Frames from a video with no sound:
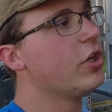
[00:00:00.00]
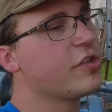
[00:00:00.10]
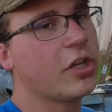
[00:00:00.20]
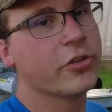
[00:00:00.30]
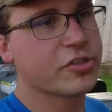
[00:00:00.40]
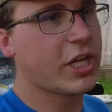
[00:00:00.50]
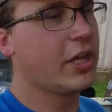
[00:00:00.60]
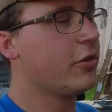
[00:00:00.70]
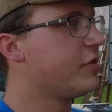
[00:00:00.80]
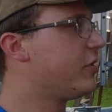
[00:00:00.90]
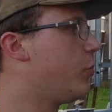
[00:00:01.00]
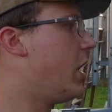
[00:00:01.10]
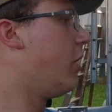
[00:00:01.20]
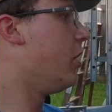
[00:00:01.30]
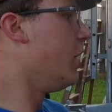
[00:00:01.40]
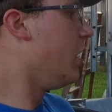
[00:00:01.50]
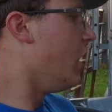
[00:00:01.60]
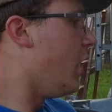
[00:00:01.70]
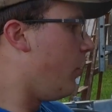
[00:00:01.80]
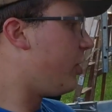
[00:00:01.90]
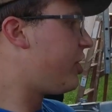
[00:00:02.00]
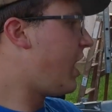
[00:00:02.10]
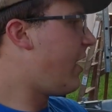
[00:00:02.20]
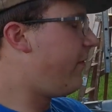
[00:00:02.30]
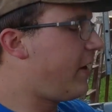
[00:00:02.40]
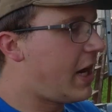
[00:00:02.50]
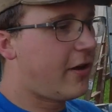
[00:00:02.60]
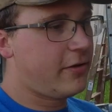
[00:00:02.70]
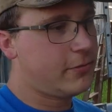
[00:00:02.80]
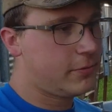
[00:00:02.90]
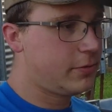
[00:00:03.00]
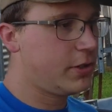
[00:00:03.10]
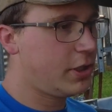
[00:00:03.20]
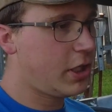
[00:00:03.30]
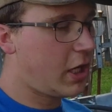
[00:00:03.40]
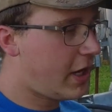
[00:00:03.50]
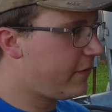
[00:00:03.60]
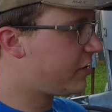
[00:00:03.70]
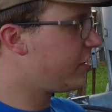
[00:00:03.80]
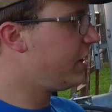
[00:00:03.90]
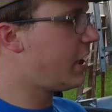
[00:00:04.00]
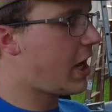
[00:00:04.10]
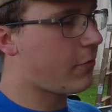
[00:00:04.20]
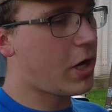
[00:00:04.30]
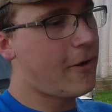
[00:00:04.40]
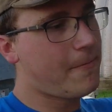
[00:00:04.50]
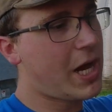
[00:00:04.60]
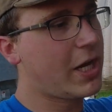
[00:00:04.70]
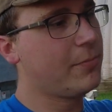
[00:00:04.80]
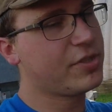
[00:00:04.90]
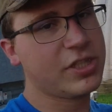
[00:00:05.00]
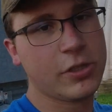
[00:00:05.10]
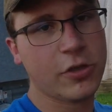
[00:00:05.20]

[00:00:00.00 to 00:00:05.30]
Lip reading: There is other silos as well which have obviously round bottoms.